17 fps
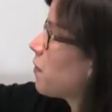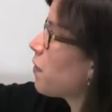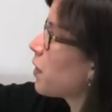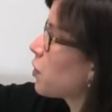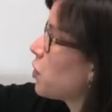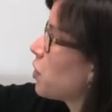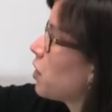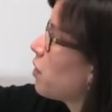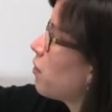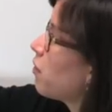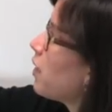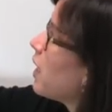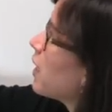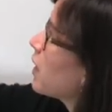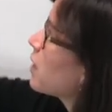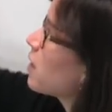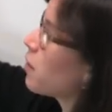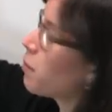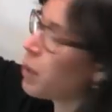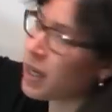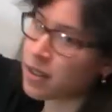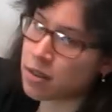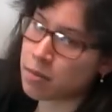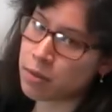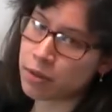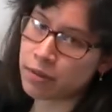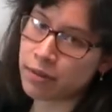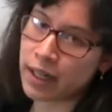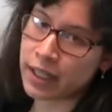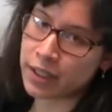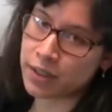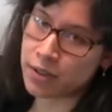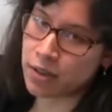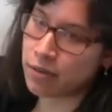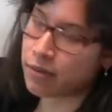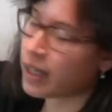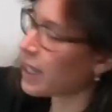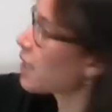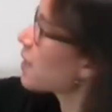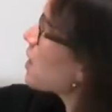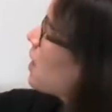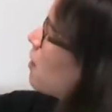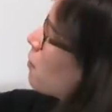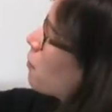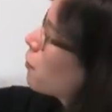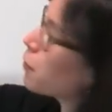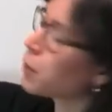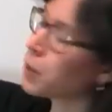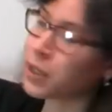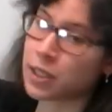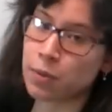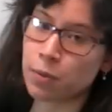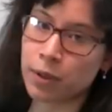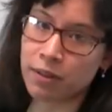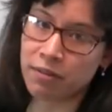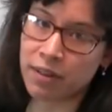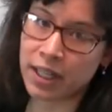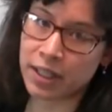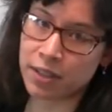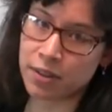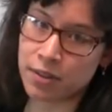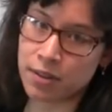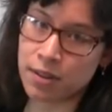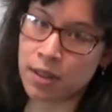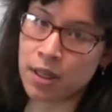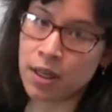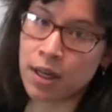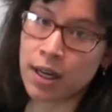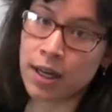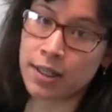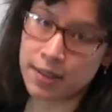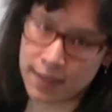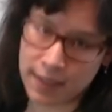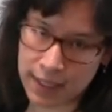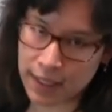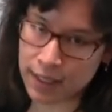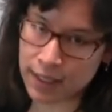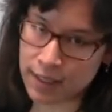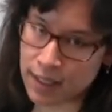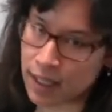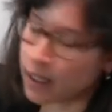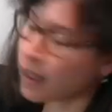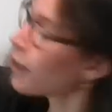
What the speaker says: function of x, the possible values of x influence what values z can take